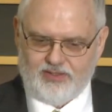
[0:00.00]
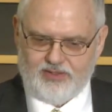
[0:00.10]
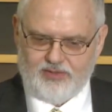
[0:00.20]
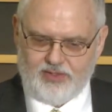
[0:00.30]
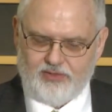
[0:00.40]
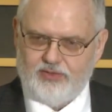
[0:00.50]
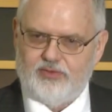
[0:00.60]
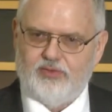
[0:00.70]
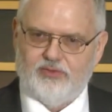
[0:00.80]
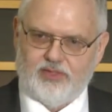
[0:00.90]
there you
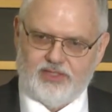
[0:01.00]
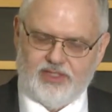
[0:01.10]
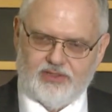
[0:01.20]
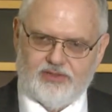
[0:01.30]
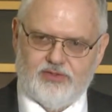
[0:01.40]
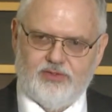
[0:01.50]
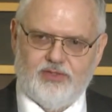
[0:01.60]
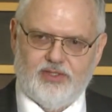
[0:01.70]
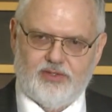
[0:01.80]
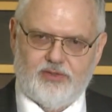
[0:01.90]
go again to
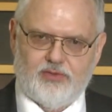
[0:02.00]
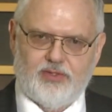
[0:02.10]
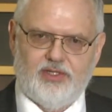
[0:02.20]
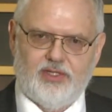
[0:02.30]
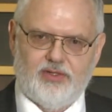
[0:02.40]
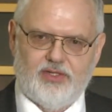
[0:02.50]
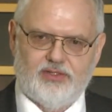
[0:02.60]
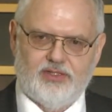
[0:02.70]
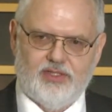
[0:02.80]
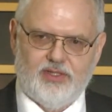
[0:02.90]
the sourcing
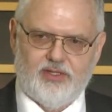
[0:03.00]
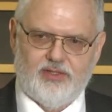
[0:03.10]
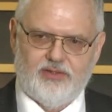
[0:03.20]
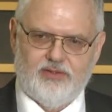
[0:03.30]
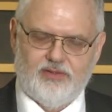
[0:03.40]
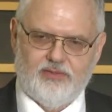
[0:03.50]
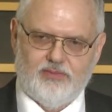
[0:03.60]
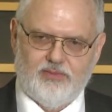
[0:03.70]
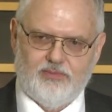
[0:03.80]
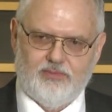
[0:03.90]
decision. Is it
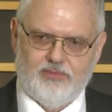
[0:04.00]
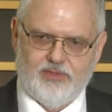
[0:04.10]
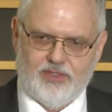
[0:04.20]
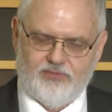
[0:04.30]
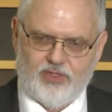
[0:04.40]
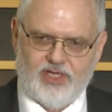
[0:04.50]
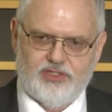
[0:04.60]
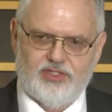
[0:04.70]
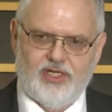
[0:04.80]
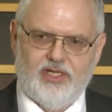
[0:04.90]

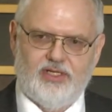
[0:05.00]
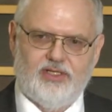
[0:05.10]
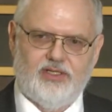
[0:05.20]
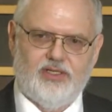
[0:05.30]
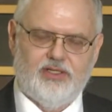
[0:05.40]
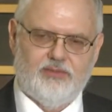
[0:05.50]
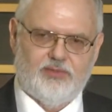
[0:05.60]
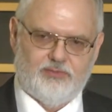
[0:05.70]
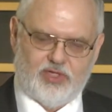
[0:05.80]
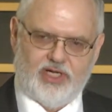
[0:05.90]
differentiating,
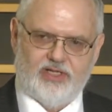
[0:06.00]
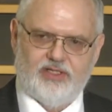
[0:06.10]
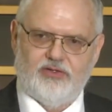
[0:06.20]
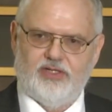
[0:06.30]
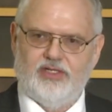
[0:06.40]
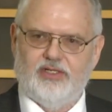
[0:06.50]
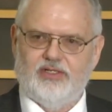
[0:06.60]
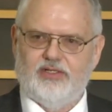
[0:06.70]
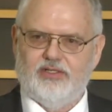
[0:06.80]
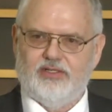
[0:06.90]
proprietary?
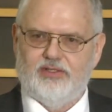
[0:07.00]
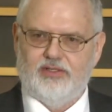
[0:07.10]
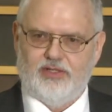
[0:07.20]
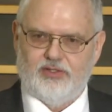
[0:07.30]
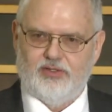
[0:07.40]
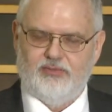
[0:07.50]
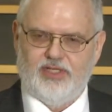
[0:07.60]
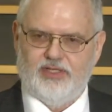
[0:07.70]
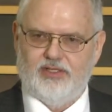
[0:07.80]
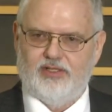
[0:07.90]
Then it should
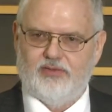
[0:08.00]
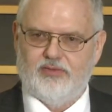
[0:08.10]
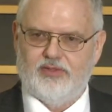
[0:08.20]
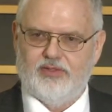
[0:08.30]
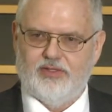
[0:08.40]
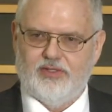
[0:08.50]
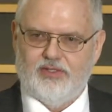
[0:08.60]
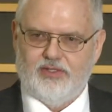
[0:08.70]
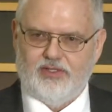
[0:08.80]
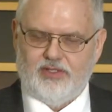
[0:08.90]
be in-house.
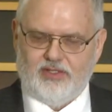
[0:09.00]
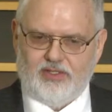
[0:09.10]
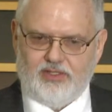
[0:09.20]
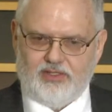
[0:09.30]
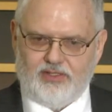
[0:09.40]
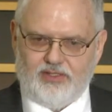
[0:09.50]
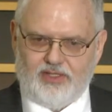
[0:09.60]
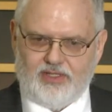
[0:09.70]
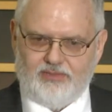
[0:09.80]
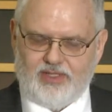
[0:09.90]

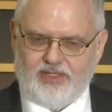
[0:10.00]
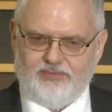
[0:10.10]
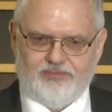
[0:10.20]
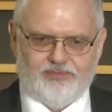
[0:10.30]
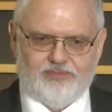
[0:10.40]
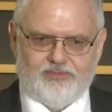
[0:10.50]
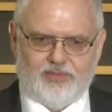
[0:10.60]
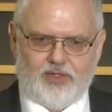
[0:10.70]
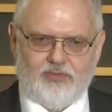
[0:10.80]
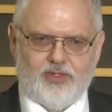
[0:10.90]
I'm
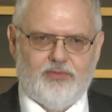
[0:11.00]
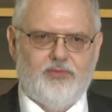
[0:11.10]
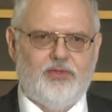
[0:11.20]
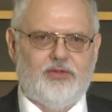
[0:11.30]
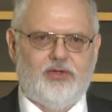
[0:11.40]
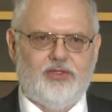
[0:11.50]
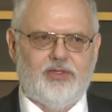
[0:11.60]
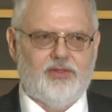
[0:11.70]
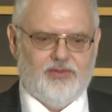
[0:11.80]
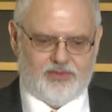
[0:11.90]
always, with all
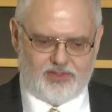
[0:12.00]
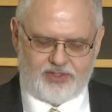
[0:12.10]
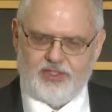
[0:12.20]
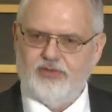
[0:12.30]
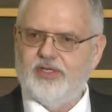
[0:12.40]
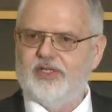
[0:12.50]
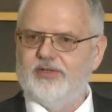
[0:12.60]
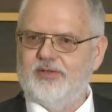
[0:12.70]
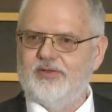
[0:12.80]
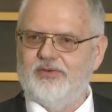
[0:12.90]
the security
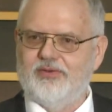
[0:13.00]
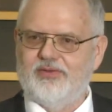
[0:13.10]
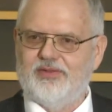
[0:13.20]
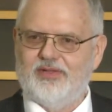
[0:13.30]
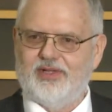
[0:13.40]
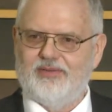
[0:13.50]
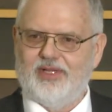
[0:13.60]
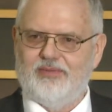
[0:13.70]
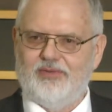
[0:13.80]
concerns, I'm